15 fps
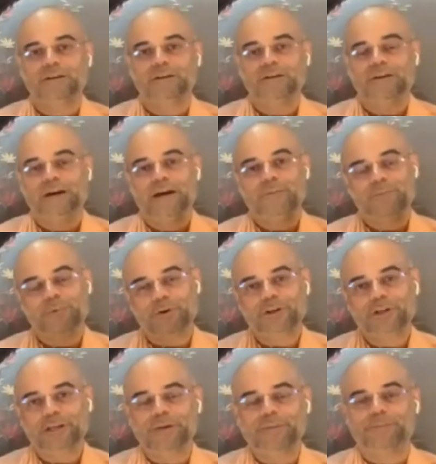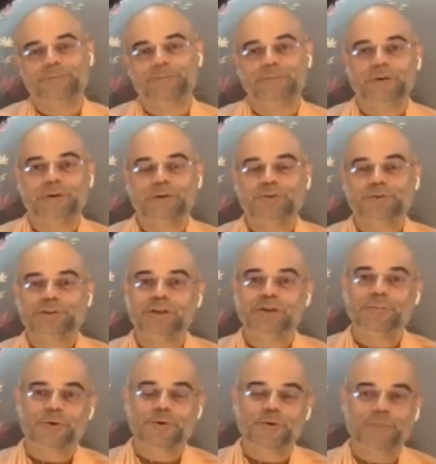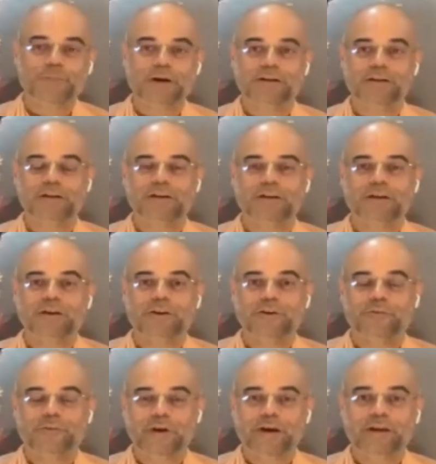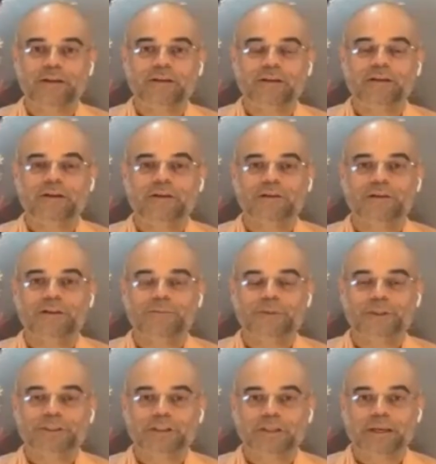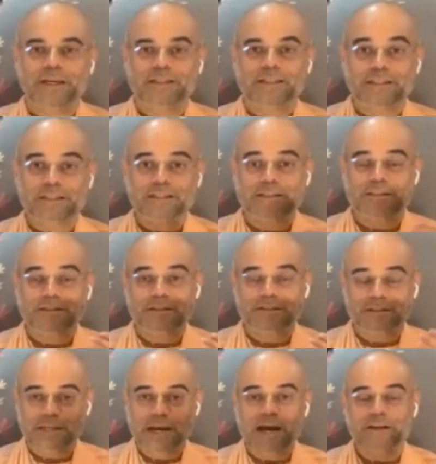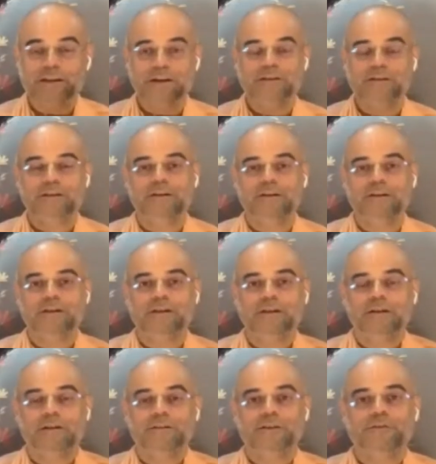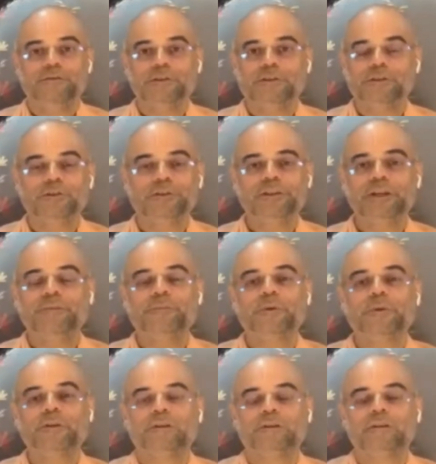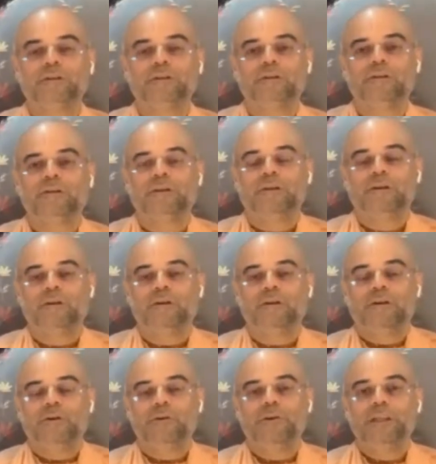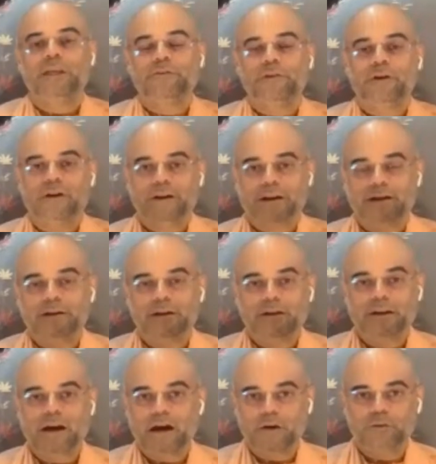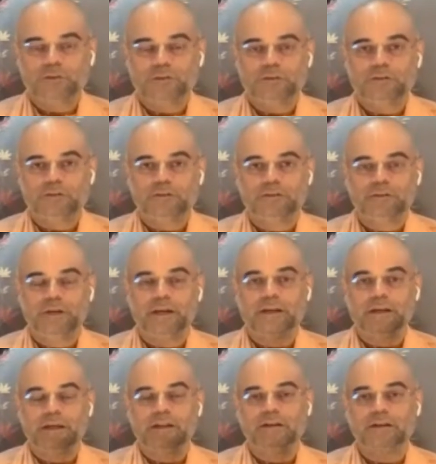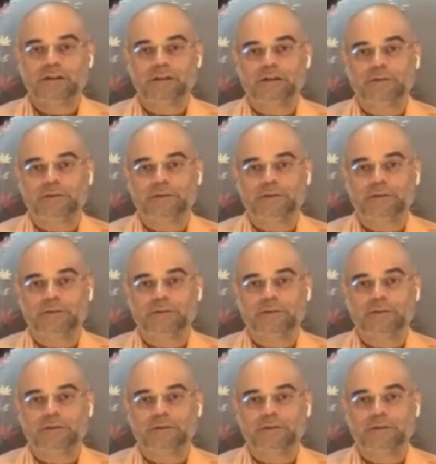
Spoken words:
and brought him to Srila Prabhupada. When the mission had just started, there was no temple, only a one rented house in Calcutta.